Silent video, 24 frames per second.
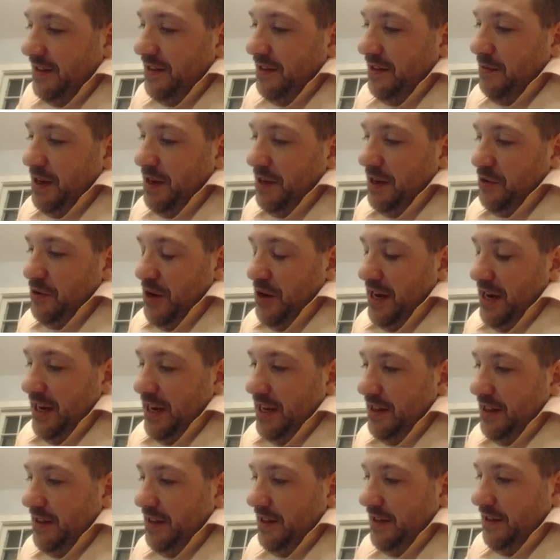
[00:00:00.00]
let me try to
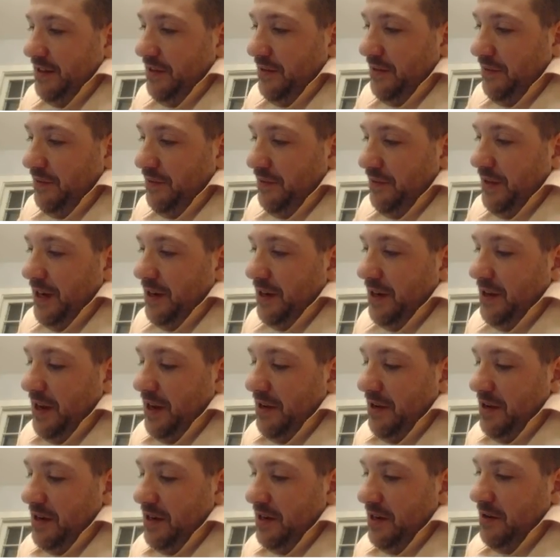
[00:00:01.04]
get this figured
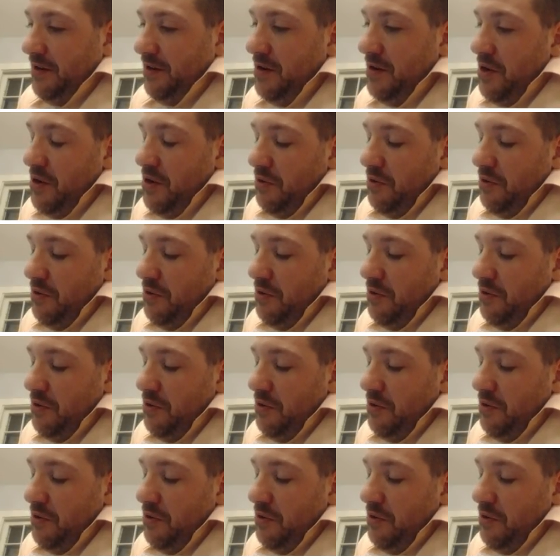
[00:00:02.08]
out here.